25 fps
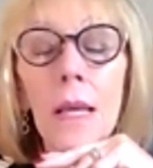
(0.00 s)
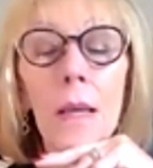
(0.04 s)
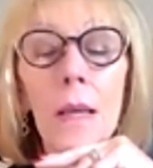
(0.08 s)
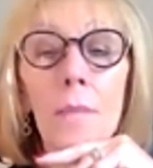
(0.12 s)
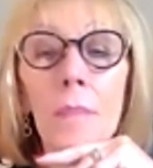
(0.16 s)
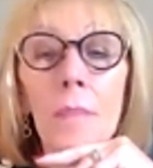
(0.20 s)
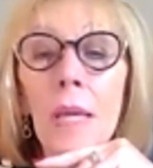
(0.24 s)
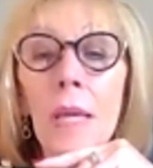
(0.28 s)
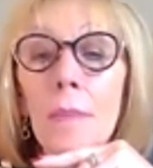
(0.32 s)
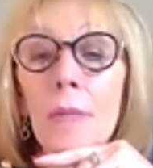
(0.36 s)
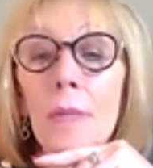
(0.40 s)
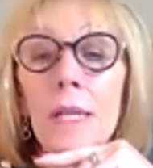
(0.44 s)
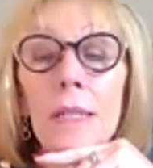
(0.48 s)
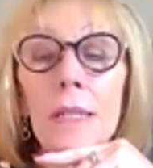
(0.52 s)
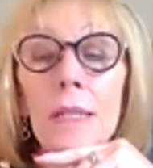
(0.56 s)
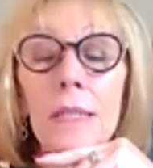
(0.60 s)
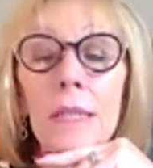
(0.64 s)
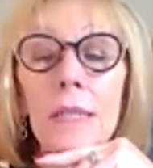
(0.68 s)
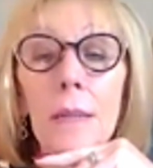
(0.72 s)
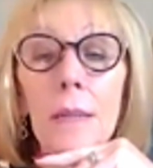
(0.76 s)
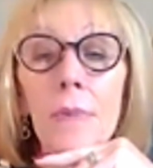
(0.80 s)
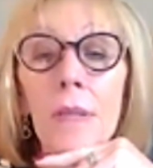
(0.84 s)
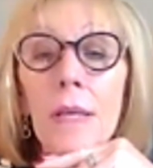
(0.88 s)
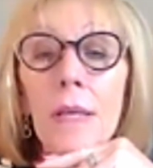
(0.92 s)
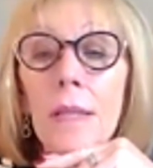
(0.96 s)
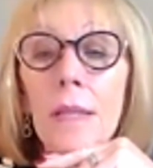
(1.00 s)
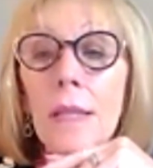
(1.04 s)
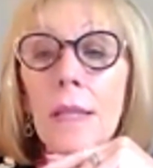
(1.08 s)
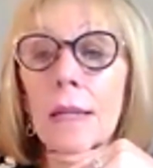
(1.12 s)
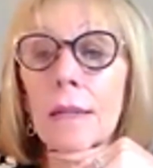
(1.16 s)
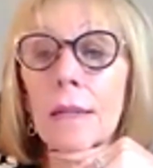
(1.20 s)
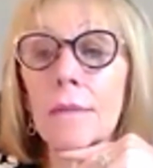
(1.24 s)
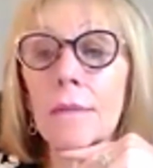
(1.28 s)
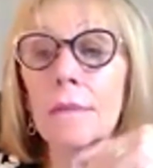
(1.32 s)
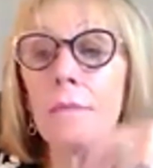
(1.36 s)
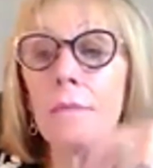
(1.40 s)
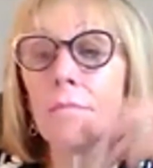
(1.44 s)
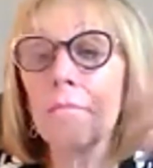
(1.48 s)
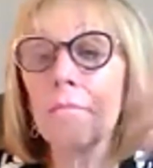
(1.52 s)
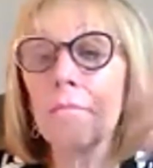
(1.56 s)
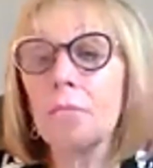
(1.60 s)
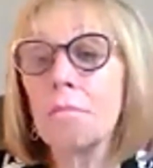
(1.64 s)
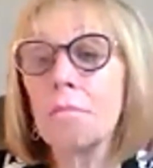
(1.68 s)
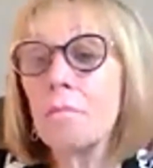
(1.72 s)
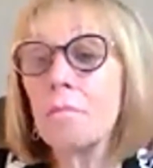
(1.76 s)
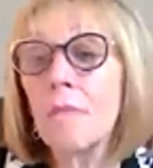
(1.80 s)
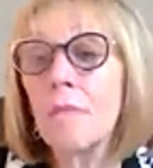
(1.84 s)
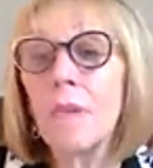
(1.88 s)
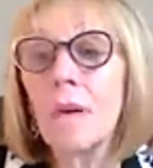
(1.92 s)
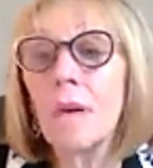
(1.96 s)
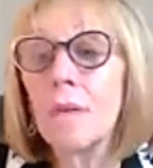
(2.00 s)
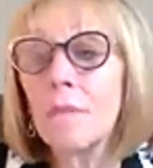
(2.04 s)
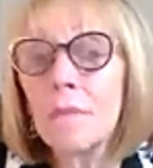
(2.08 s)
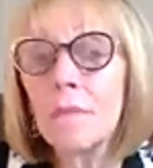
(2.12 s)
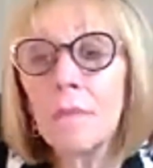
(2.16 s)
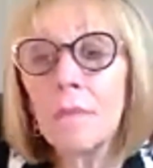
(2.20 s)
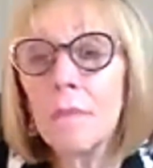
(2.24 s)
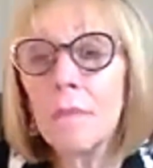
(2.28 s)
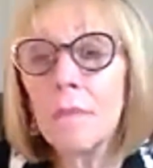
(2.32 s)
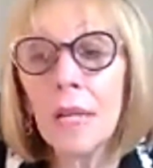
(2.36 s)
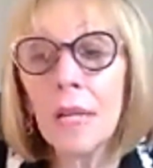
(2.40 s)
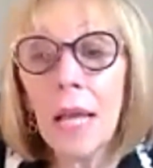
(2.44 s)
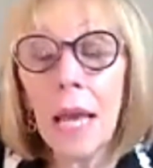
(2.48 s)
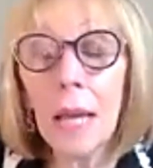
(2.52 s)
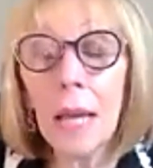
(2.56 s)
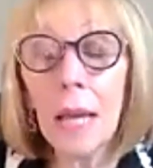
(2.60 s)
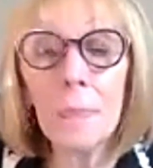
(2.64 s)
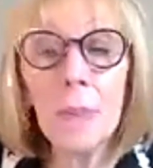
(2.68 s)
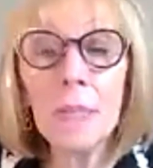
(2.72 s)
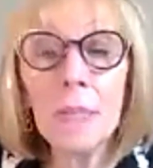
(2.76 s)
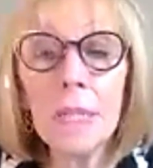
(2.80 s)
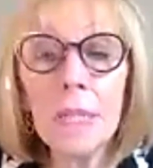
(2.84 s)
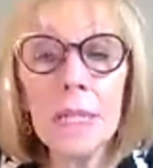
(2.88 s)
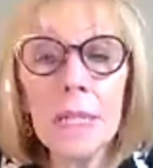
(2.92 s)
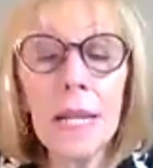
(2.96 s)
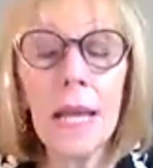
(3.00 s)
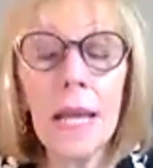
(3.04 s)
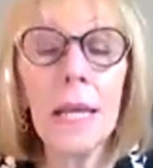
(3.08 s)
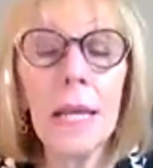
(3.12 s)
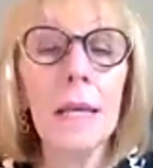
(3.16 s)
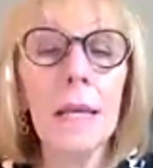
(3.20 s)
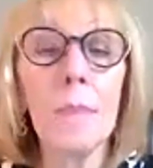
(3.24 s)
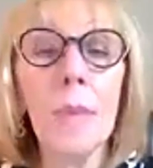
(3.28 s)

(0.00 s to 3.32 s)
Maybe it's something that happened today.